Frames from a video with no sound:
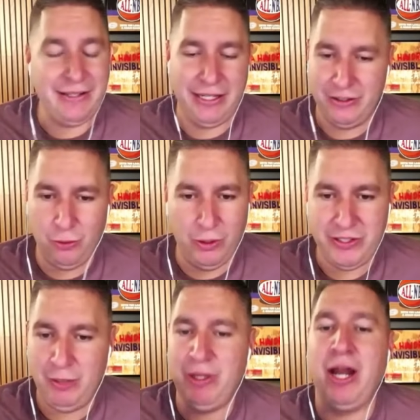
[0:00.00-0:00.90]
to get the 1
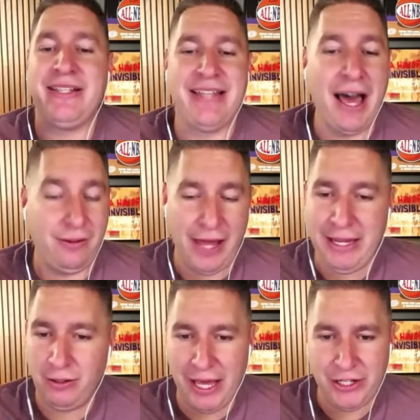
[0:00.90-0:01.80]
seed, it's not like
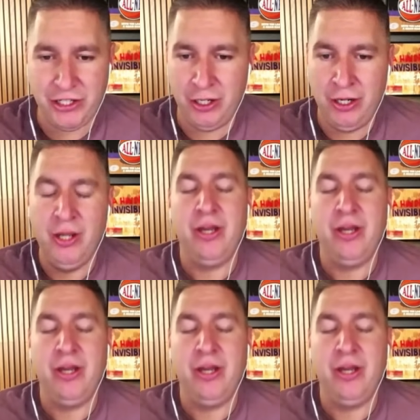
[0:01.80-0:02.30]
last year.